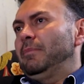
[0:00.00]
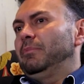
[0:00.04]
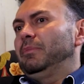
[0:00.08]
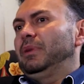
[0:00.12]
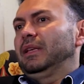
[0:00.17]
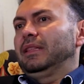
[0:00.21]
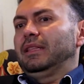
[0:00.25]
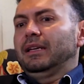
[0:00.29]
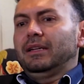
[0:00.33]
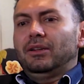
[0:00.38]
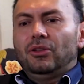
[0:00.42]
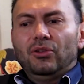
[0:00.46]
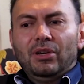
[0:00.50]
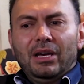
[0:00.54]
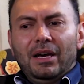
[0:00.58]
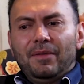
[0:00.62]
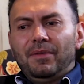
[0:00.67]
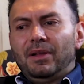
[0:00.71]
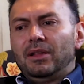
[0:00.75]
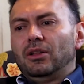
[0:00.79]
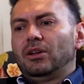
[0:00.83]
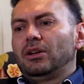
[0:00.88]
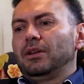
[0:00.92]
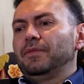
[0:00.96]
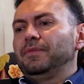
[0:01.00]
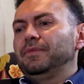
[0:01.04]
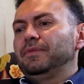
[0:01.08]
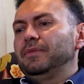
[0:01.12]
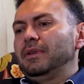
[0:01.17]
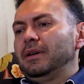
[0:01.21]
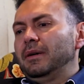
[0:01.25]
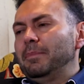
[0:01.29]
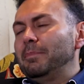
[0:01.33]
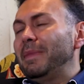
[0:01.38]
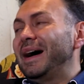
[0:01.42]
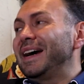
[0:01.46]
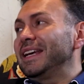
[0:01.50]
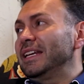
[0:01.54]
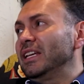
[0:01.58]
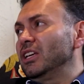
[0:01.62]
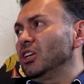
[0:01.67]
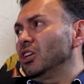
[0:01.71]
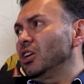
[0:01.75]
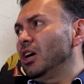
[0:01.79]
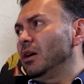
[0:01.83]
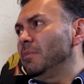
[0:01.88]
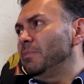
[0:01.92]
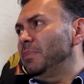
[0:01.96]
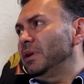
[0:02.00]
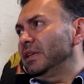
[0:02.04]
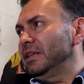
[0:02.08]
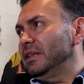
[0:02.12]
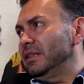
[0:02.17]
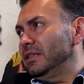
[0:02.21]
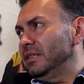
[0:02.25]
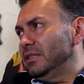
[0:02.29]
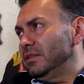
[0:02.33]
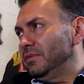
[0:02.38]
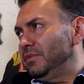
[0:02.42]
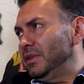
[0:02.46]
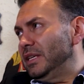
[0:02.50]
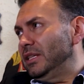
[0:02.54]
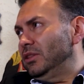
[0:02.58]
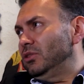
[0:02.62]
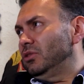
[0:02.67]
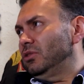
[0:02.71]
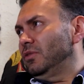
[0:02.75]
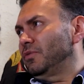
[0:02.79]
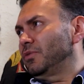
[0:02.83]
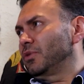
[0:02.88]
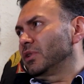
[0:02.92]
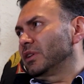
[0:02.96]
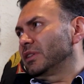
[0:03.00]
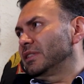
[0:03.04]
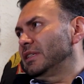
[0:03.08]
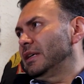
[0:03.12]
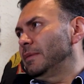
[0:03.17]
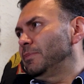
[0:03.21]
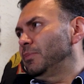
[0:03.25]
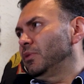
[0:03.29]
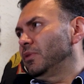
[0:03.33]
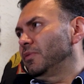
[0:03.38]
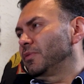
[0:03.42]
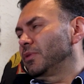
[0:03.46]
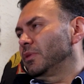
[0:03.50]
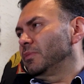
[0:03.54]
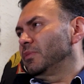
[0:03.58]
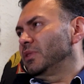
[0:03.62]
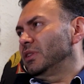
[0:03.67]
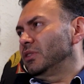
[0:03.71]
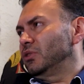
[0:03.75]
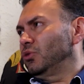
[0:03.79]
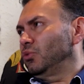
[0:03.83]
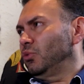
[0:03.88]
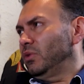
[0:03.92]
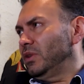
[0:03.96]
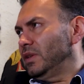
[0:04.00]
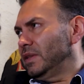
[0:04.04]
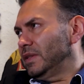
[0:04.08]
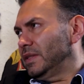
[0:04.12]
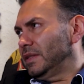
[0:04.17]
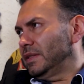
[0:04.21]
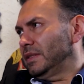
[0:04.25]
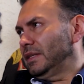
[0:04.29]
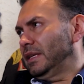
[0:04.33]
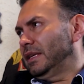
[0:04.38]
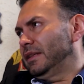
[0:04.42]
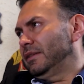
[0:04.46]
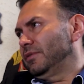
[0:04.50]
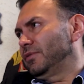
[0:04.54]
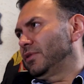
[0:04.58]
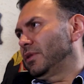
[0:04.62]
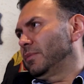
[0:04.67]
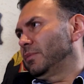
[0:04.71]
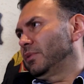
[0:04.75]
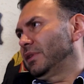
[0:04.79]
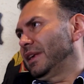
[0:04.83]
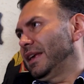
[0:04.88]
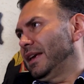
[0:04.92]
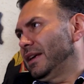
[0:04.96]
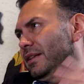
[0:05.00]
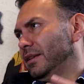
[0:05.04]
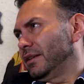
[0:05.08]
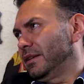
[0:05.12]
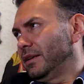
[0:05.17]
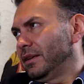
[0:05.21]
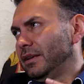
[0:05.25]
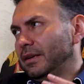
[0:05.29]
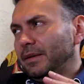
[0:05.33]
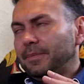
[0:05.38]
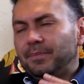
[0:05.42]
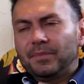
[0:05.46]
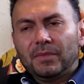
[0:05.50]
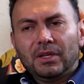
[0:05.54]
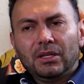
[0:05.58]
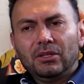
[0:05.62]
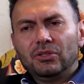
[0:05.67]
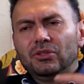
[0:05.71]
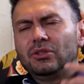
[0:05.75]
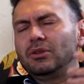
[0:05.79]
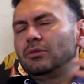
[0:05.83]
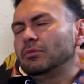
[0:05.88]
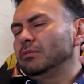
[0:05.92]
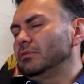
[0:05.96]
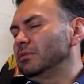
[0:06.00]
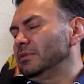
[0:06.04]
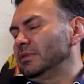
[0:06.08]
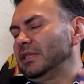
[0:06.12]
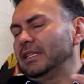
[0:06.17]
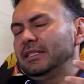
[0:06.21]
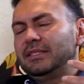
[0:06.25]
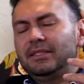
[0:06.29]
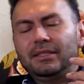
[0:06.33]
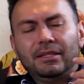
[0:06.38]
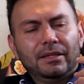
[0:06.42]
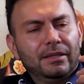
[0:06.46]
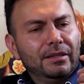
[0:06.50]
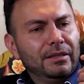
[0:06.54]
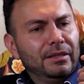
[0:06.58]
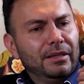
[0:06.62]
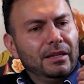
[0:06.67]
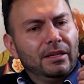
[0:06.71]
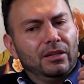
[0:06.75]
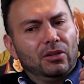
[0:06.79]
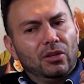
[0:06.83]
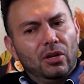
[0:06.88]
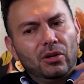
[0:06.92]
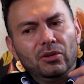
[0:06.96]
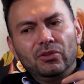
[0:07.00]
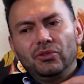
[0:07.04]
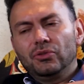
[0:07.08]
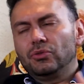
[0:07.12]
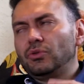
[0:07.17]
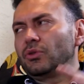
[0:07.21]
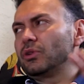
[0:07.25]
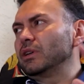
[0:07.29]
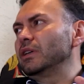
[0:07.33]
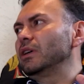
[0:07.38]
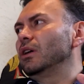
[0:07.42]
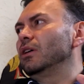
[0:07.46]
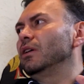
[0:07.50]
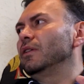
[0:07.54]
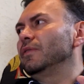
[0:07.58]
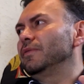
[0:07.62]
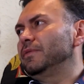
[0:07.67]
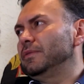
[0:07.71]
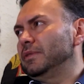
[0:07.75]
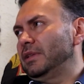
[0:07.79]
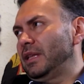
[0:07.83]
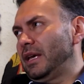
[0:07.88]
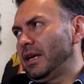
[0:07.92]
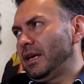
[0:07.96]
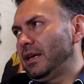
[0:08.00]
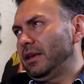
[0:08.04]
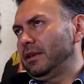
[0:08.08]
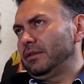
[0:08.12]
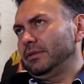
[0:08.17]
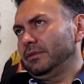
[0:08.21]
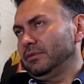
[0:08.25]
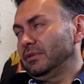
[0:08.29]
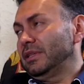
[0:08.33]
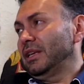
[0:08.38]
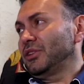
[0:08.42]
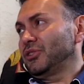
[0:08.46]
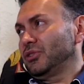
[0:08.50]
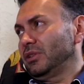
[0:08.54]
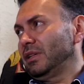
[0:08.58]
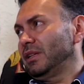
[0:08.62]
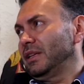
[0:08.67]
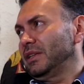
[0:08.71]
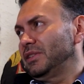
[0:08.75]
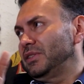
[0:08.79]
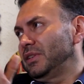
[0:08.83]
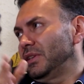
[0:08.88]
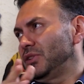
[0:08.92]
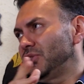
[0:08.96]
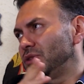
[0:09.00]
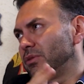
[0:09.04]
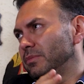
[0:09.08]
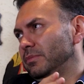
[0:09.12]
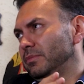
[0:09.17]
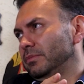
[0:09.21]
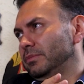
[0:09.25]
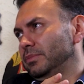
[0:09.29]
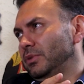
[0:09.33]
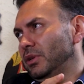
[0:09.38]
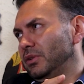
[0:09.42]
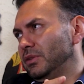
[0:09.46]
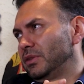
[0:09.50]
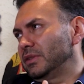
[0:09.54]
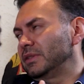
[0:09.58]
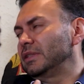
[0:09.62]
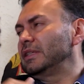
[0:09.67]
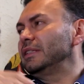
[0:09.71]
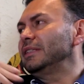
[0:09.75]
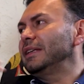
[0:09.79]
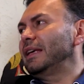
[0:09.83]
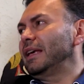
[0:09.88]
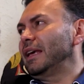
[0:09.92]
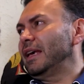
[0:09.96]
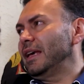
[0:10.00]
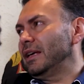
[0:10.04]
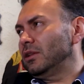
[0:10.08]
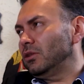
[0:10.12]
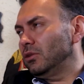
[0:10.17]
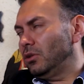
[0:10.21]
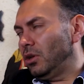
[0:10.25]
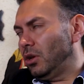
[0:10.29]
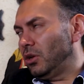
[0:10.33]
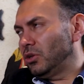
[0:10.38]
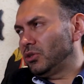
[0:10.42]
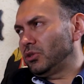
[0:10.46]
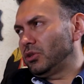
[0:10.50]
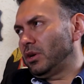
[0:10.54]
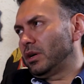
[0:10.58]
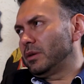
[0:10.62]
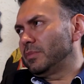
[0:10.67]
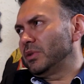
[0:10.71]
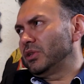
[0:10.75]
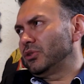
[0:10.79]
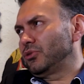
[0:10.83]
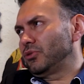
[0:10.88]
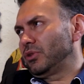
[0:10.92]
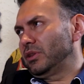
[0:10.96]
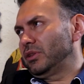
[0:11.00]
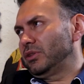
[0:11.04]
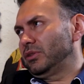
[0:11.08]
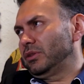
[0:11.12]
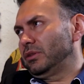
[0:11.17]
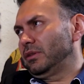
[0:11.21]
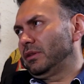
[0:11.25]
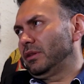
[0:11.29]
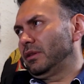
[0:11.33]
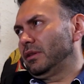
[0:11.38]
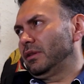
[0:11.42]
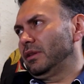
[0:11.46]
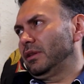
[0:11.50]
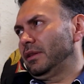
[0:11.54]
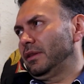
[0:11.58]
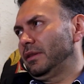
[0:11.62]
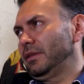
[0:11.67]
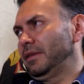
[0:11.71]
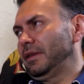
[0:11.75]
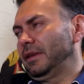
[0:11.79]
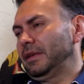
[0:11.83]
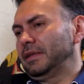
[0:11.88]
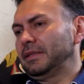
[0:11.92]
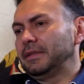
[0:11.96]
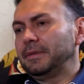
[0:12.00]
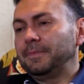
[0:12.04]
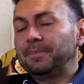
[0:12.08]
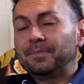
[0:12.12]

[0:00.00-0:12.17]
But then you have a lot of mining companies, Vinto, for example, from the Swiss and from Canada. So it's a long story of nationalization processes and lost arbitration things.